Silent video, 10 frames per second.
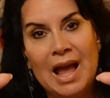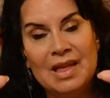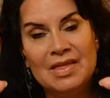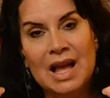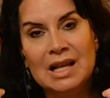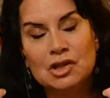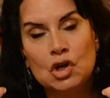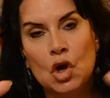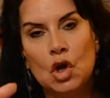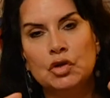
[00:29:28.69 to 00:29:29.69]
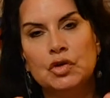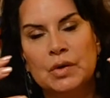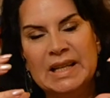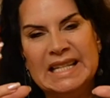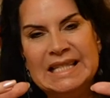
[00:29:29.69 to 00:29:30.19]
And that's called
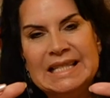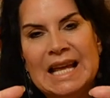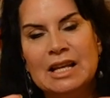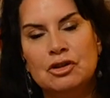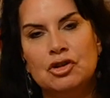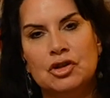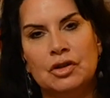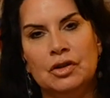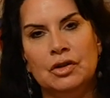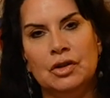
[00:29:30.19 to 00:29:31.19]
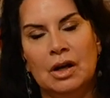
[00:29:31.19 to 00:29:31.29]
your intention.